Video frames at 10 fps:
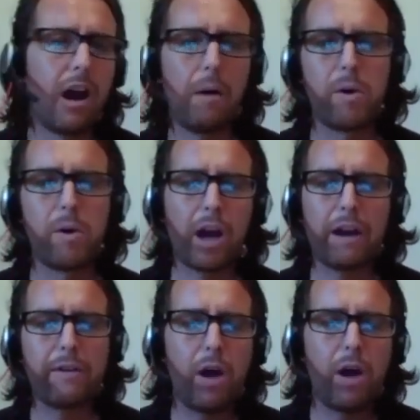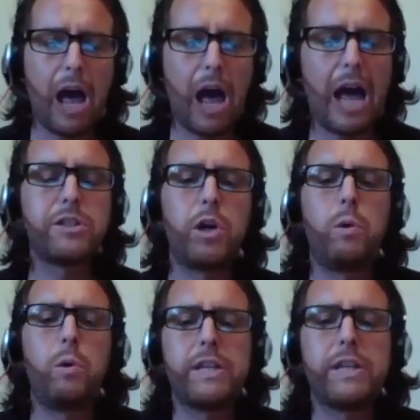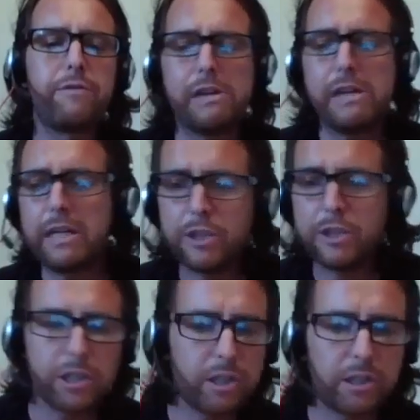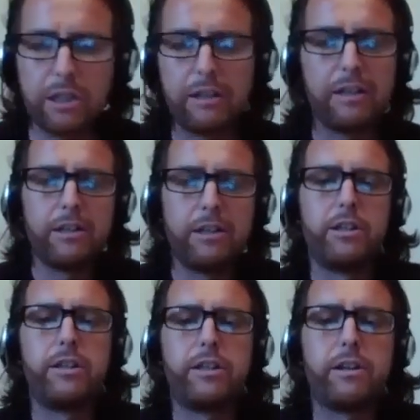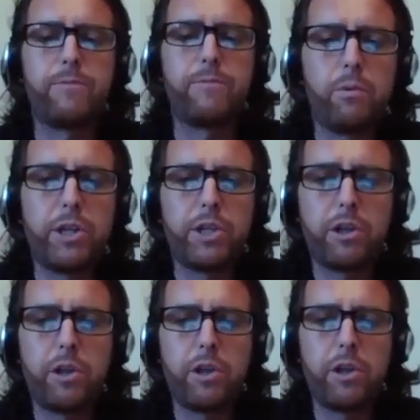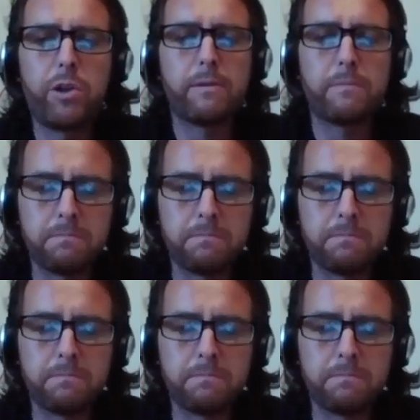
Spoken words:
and we're all kind of hand-holding, if you like, and just, you know, showing each other the way.